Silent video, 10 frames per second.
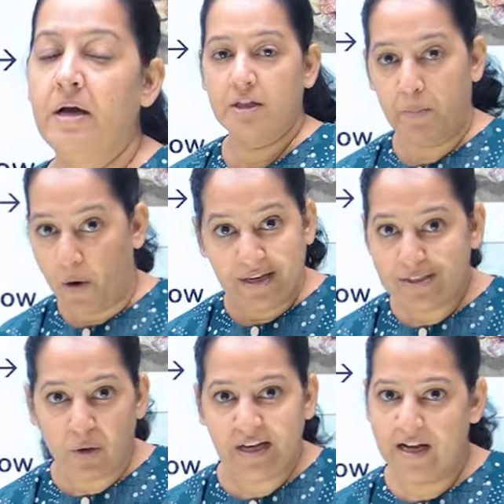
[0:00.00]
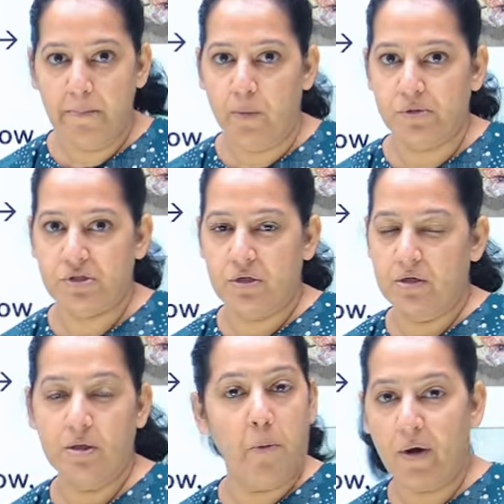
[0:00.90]
The body is not decomposed.
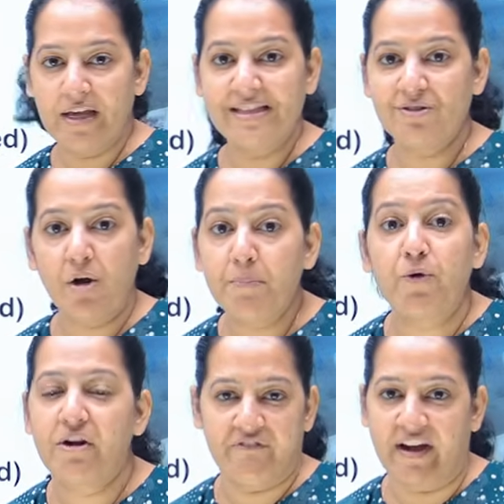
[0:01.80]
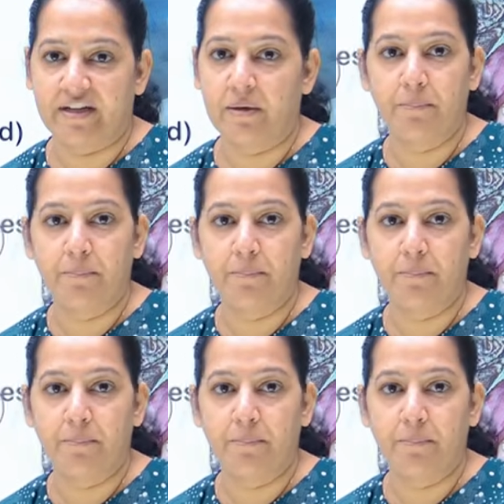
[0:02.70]
The body is not putrefied.